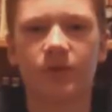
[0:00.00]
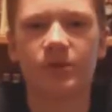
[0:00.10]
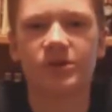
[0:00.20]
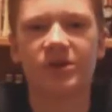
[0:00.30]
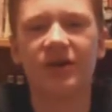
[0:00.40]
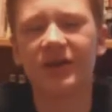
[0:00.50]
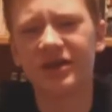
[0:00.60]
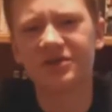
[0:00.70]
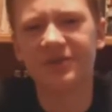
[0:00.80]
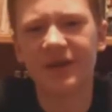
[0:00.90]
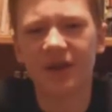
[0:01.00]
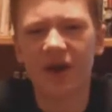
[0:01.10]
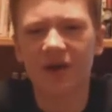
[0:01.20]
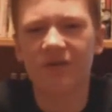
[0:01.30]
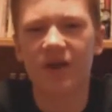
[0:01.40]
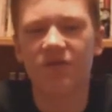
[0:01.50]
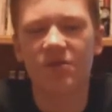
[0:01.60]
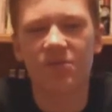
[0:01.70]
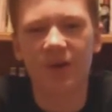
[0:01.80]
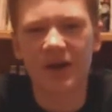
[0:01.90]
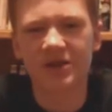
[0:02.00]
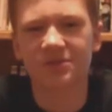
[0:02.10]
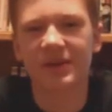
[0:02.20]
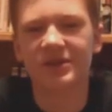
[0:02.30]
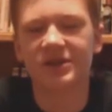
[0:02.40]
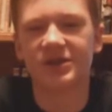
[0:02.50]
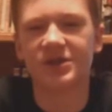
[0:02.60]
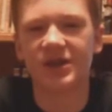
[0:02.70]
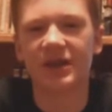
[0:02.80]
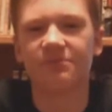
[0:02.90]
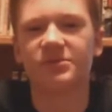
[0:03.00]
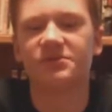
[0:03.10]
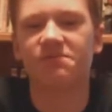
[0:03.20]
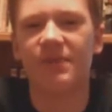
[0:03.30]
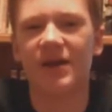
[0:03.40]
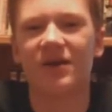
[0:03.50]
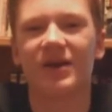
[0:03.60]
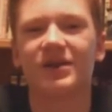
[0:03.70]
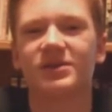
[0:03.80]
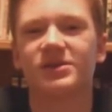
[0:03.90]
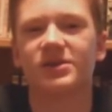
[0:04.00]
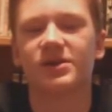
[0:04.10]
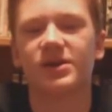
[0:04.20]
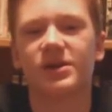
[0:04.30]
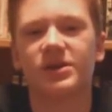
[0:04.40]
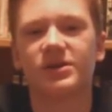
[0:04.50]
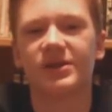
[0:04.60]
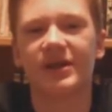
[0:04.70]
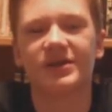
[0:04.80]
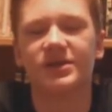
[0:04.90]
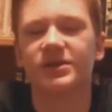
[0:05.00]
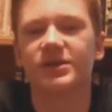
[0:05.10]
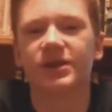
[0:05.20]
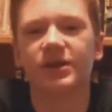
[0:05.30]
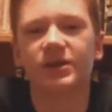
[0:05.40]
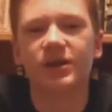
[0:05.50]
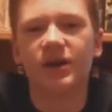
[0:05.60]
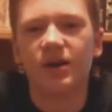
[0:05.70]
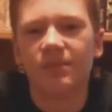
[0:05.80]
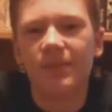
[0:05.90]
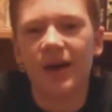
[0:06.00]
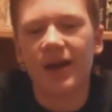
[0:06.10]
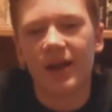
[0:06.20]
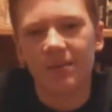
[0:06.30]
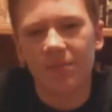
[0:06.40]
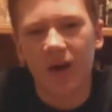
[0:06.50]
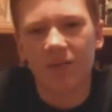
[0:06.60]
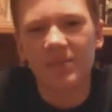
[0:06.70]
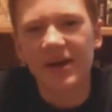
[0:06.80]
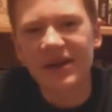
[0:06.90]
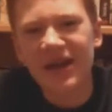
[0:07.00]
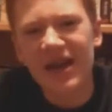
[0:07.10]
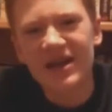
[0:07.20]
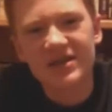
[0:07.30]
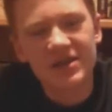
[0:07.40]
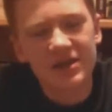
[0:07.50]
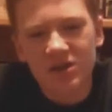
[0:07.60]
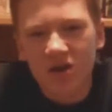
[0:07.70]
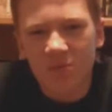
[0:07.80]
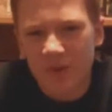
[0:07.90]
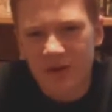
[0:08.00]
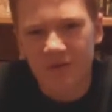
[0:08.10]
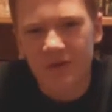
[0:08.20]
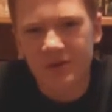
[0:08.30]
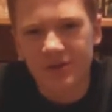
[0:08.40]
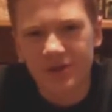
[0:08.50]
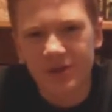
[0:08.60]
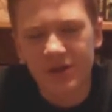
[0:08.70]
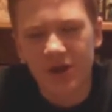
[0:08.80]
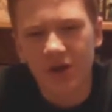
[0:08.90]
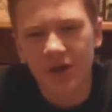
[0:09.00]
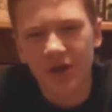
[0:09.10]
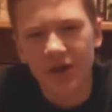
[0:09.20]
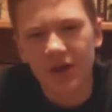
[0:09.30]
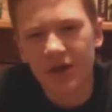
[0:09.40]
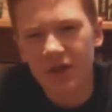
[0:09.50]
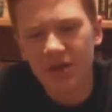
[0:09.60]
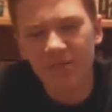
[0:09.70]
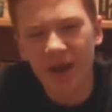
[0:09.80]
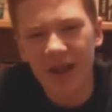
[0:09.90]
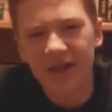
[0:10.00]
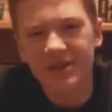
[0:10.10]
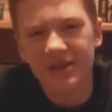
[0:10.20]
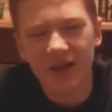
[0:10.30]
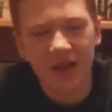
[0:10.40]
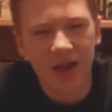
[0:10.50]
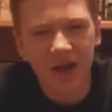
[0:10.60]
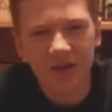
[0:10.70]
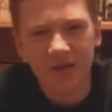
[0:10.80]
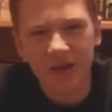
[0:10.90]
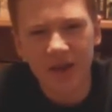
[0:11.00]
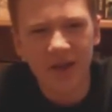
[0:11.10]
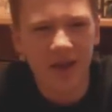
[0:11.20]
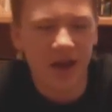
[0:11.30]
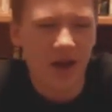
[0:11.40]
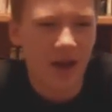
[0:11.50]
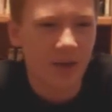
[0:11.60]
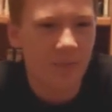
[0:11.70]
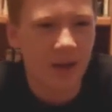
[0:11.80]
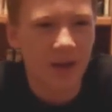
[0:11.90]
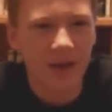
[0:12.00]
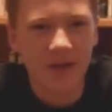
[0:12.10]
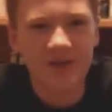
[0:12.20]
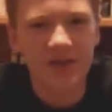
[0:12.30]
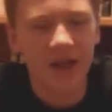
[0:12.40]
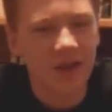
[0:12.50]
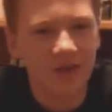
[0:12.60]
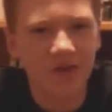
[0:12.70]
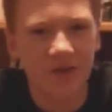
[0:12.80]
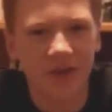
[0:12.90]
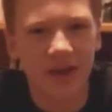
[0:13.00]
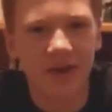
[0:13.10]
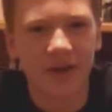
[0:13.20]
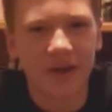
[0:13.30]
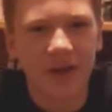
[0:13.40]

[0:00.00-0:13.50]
So in this video, I've covered price ranges, shapes, bearings, sizes, but bottom line, guys, it's all preference. So you might like a style I don't like, I might like a style you don't like.